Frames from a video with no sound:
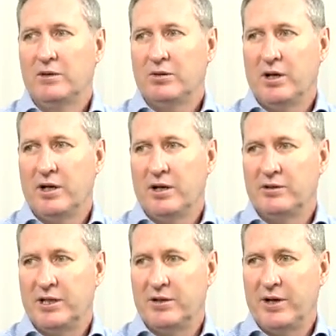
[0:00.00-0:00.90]
uh,
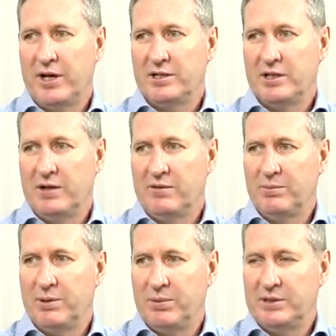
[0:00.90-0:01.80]
generation level,
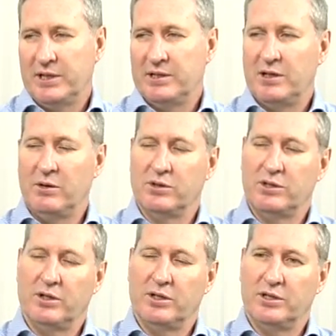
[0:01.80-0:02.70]
but potentially
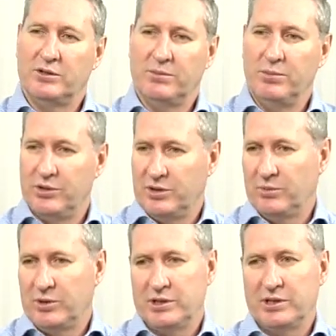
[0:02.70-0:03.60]
also at
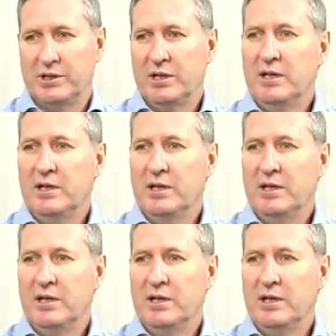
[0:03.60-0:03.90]
distribution, which is